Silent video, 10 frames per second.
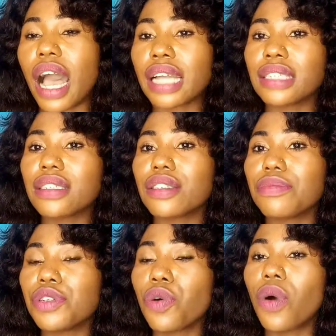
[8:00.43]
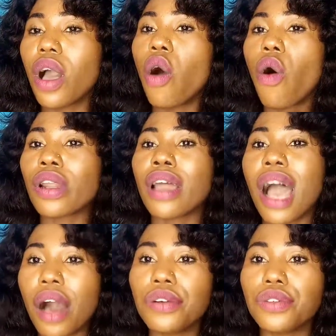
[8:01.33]
and on
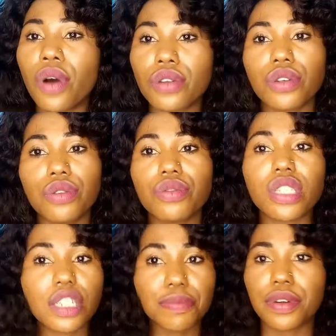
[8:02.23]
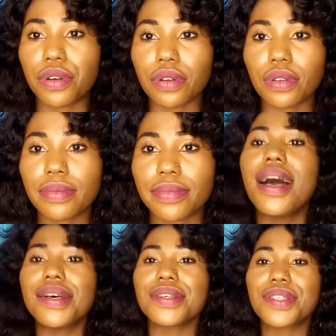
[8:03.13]
how you also use this product.
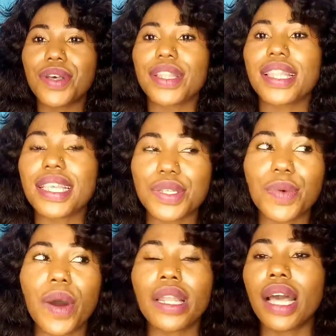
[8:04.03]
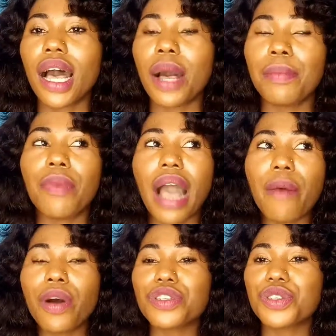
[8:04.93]
So this one, I
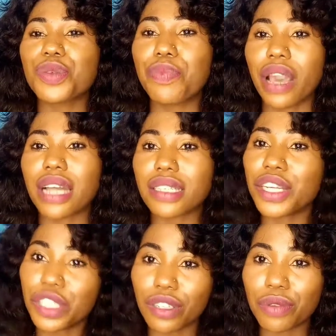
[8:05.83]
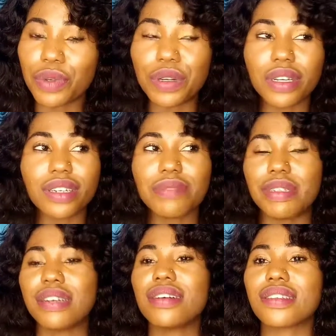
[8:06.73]
want you to pay attention real good,
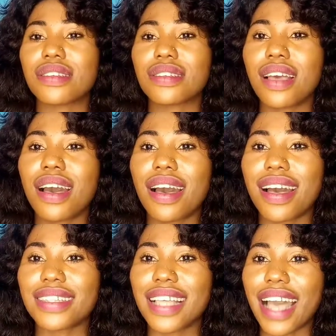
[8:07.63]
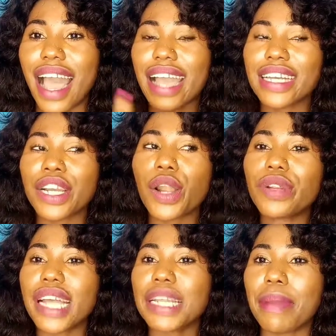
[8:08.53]
because I
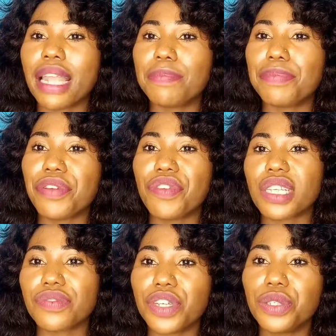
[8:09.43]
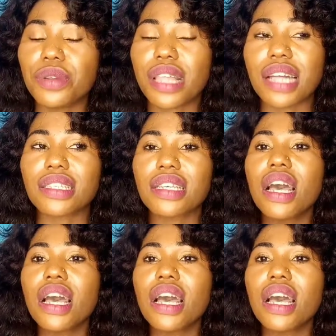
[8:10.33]
included in my previous video that